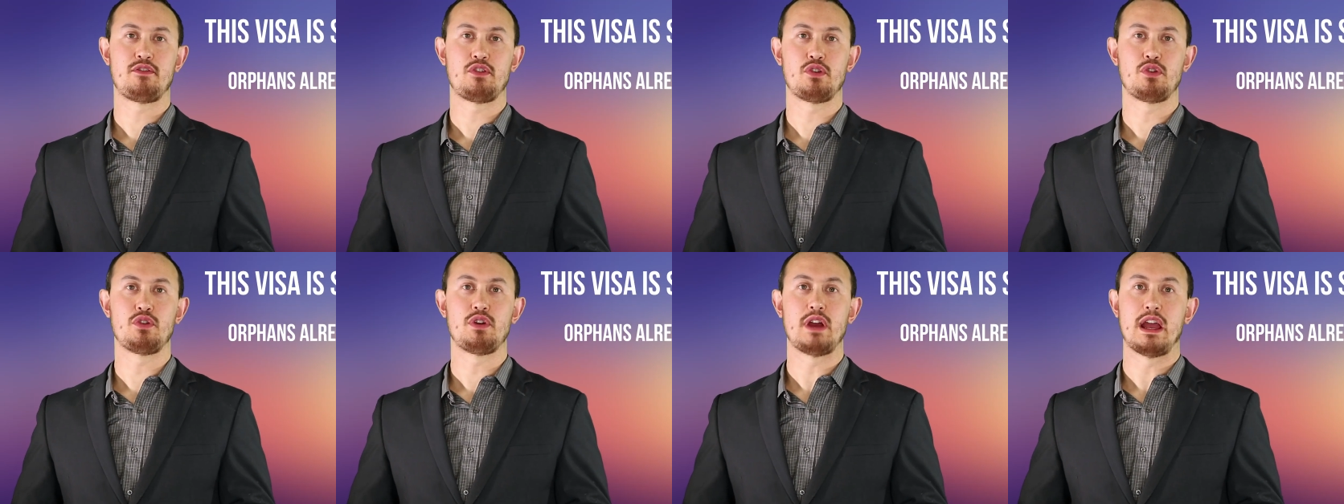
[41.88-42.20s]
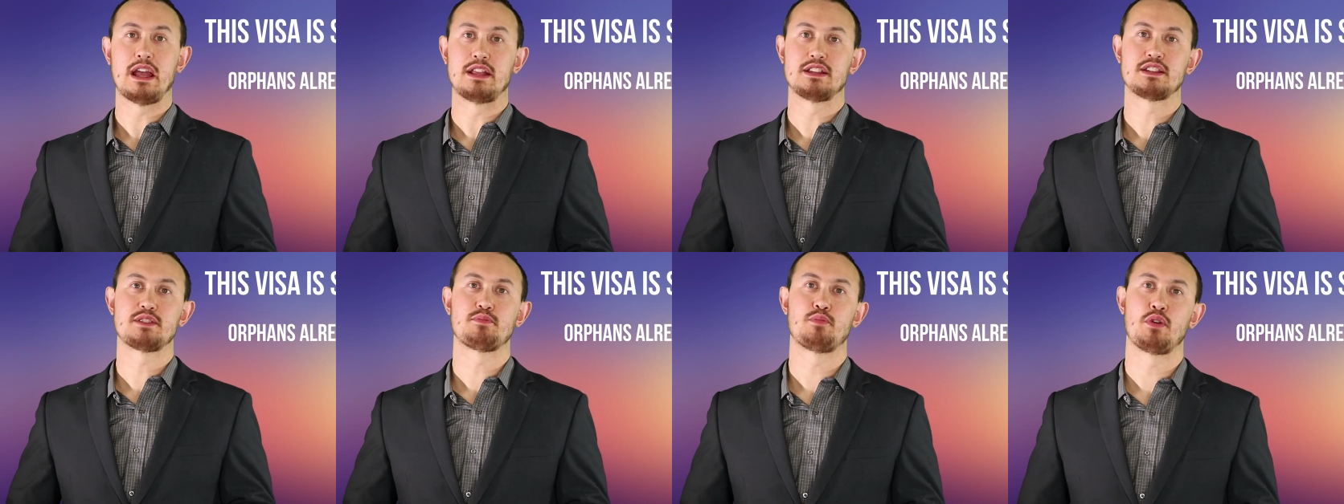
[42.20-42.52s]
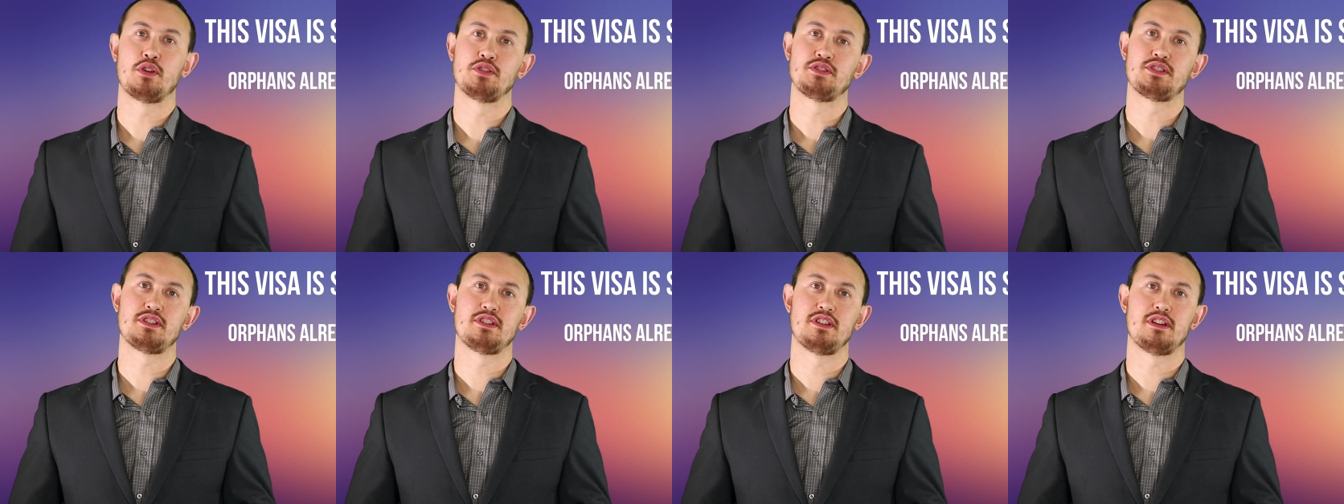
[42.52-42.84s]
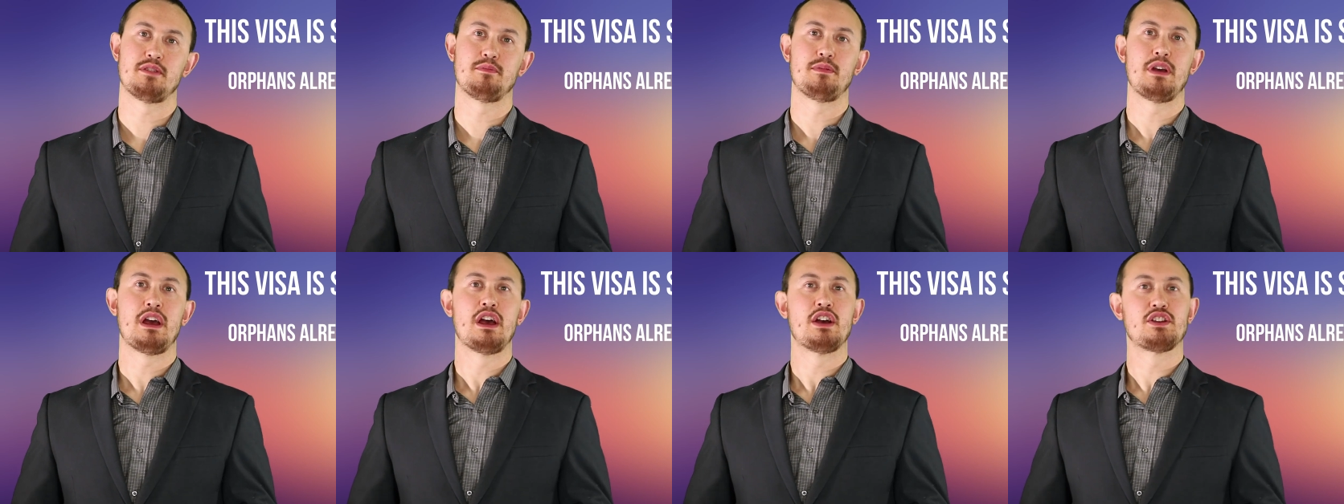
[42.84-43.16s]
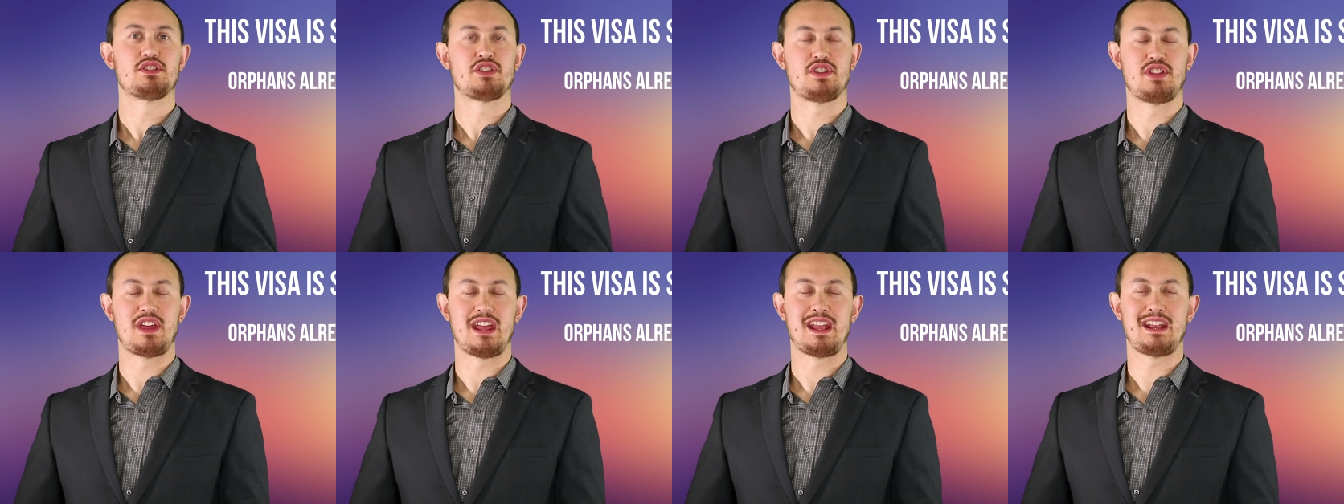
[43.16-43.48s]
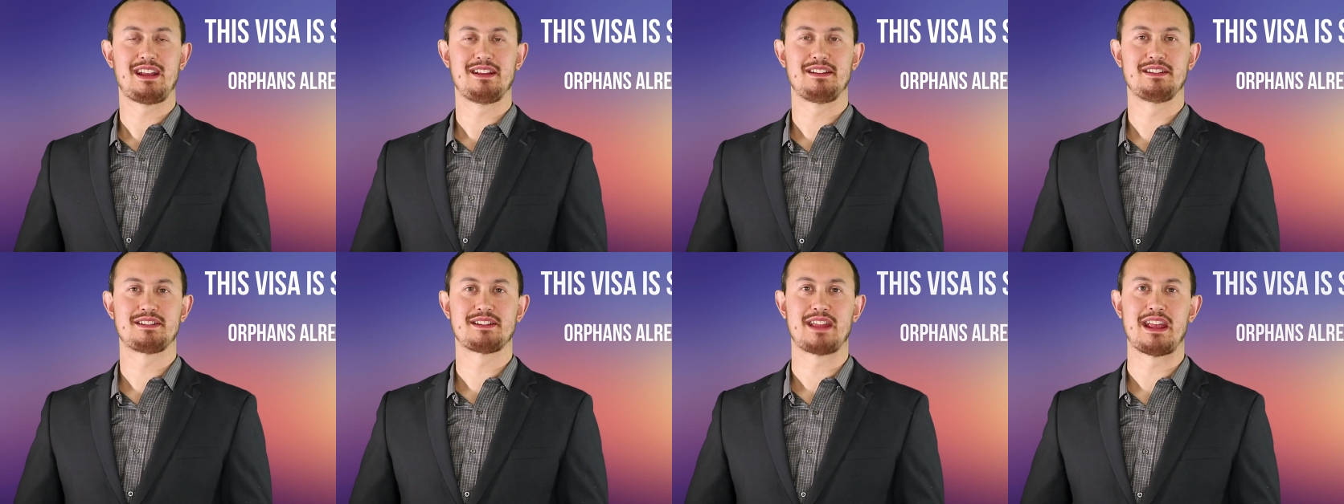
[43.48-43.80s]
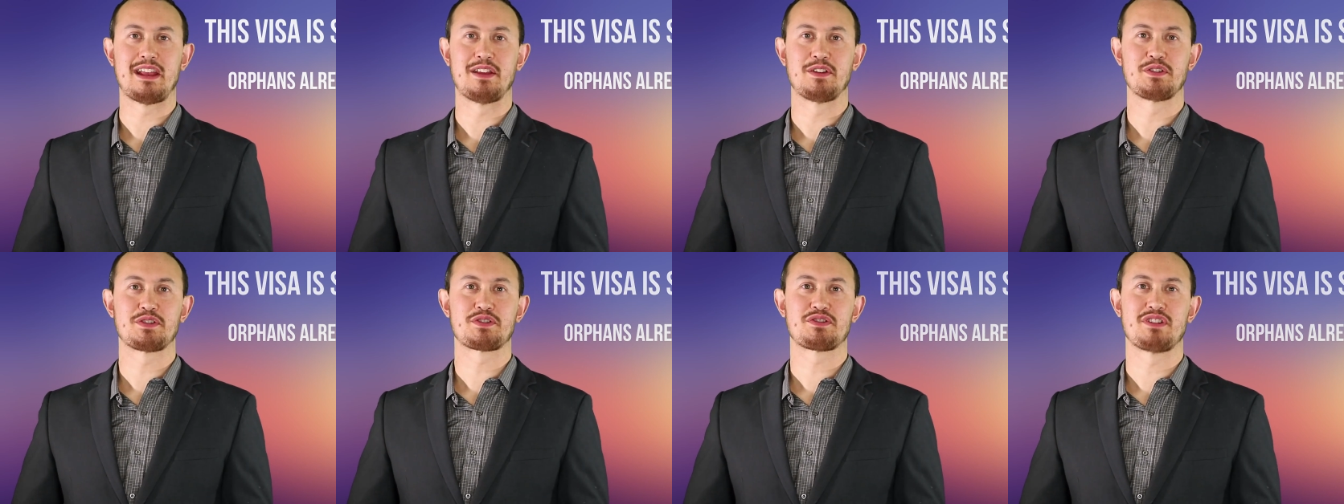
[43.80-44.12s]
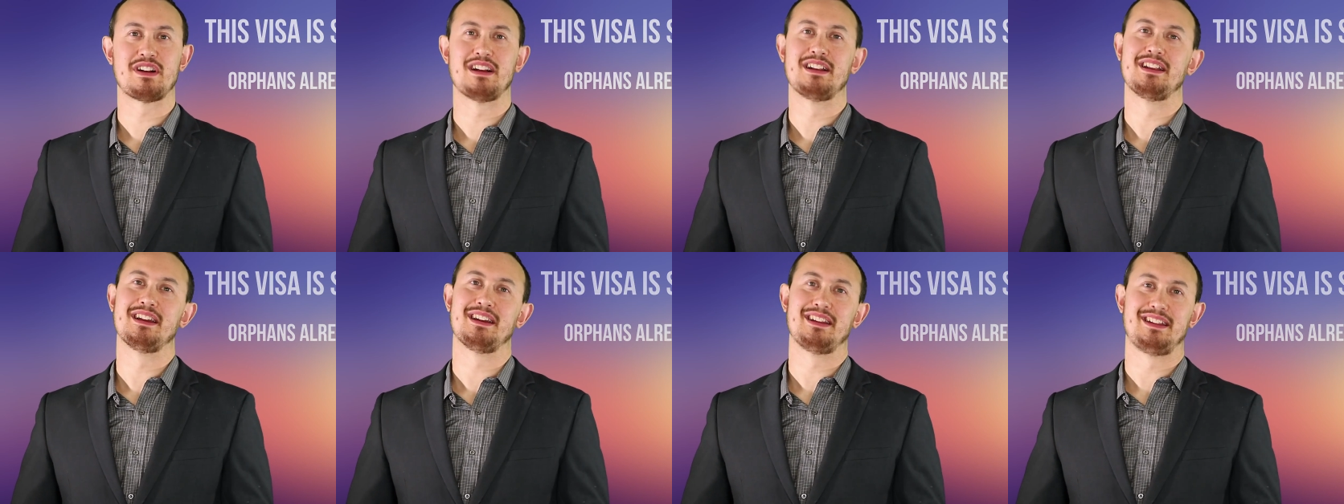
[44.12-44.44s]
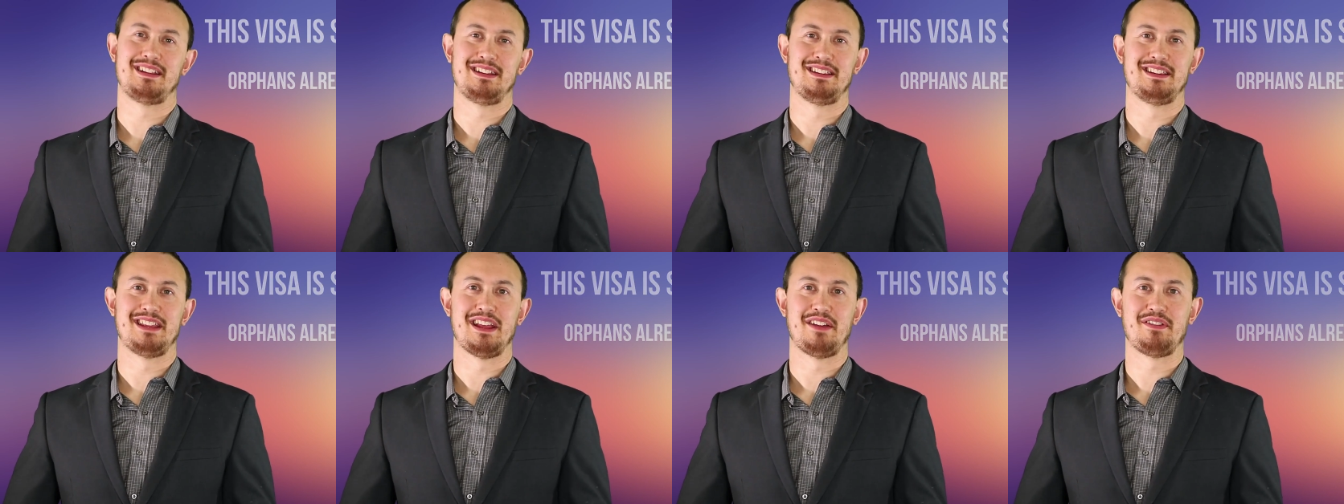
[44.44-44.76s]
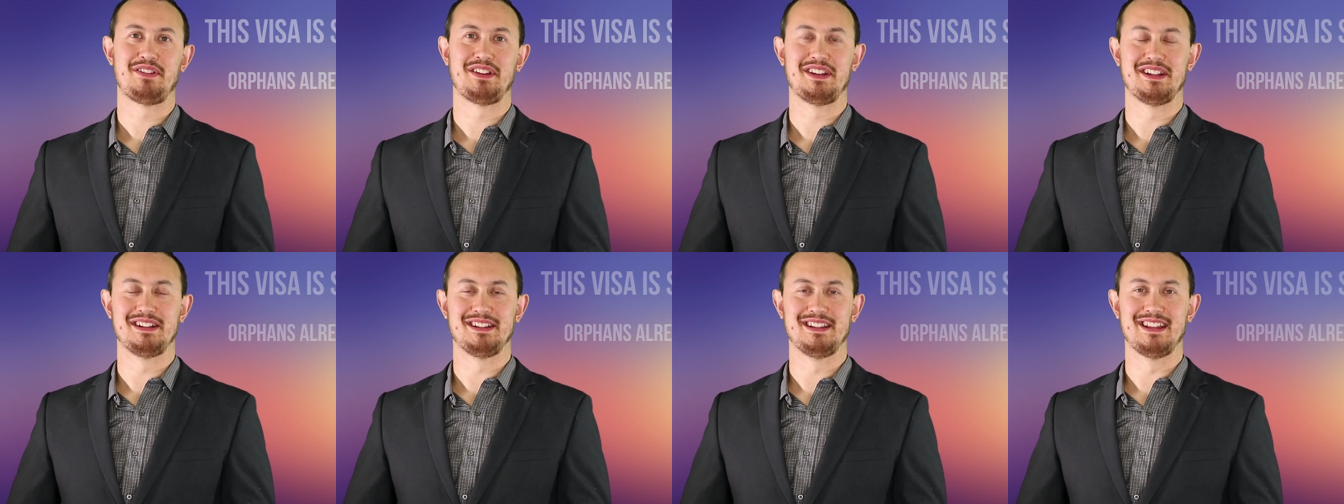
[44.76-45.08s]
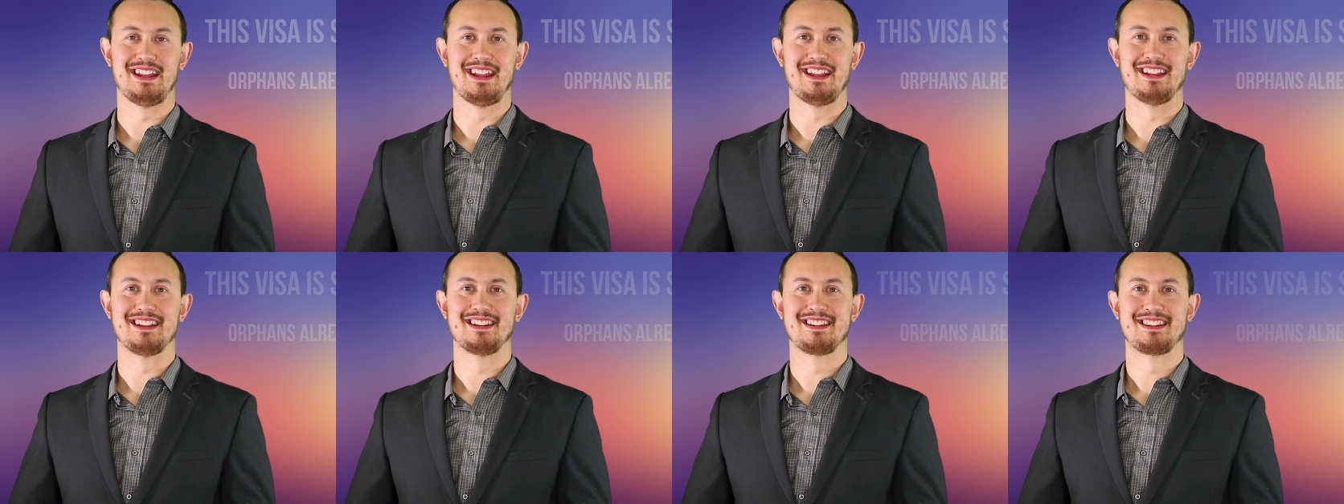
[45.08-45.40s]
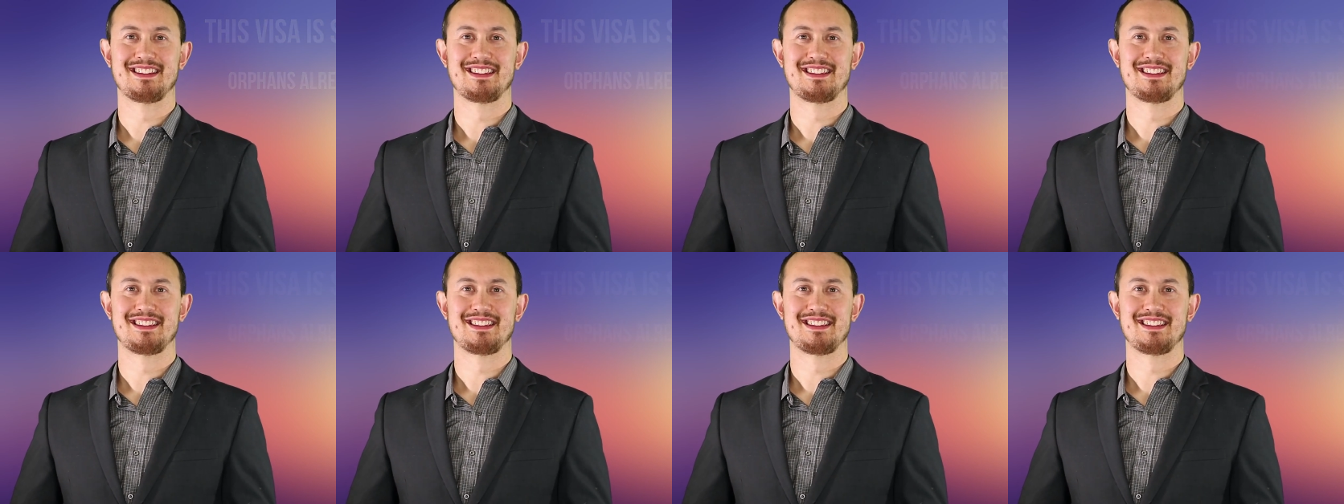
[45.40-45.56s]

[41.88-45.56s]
for and sponsor them so they can stay in Australia indefinitely.